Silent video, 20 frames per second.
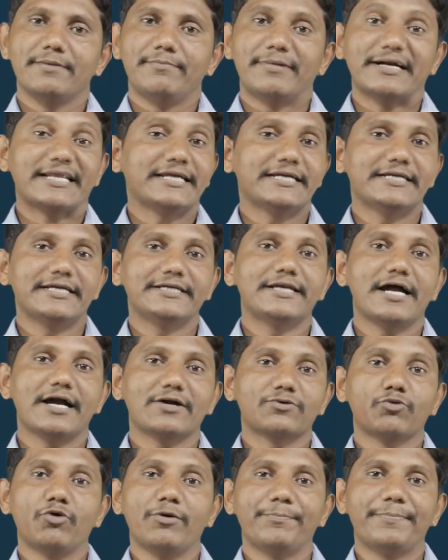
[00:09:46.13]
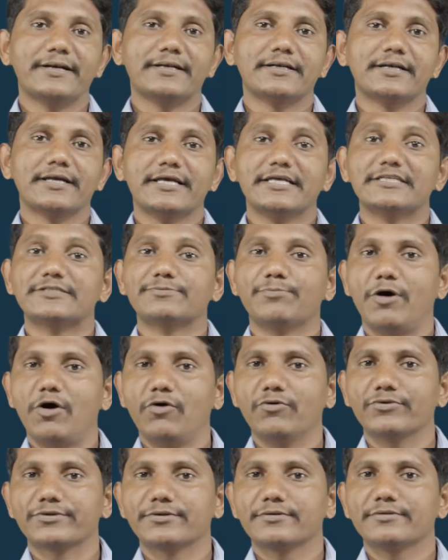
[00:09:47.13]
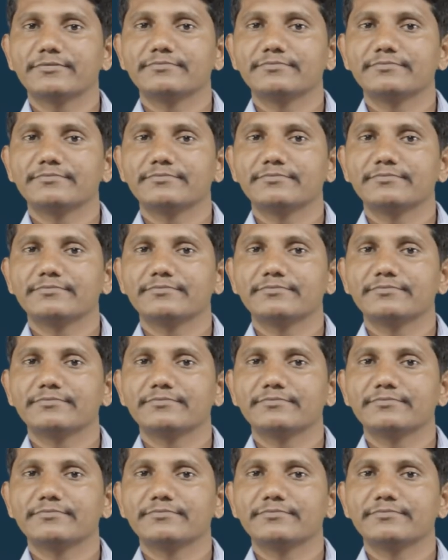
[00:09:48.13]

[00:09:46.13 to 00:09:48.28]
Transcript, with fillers: But he did not open his mouth.